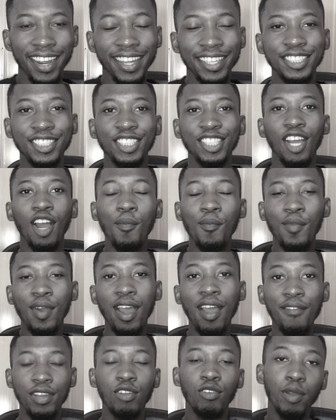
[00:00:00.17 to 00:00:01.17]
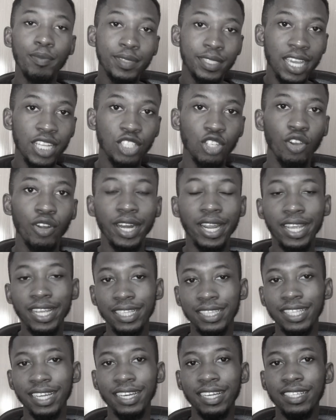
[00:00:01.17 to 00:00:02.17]
guys, having a website on the
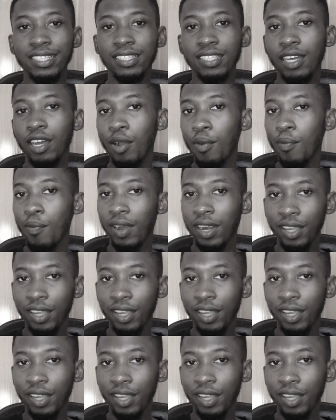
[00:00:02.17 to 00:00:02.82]
internet um